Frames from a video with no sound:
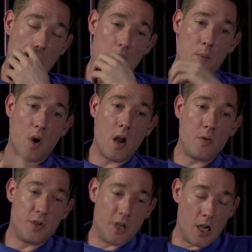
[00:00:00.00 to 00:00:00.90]
in my
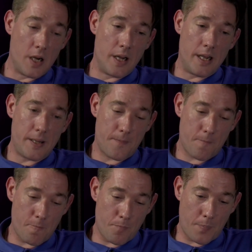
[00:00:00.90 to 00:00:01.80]
own journey,
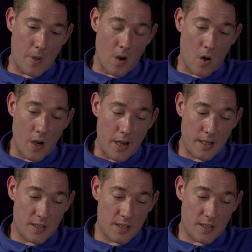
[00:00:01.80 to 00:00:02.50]
I